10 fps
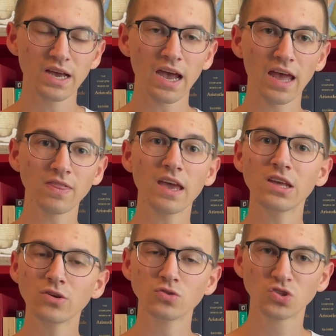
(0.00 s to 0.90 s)
and they
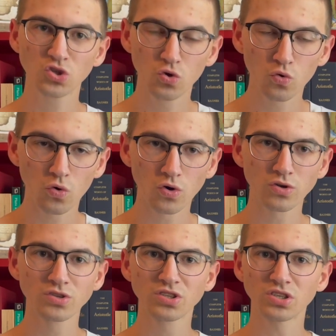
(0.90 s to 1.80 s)
use
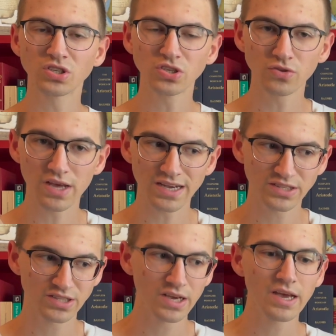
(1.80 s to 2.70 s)
tools to do this,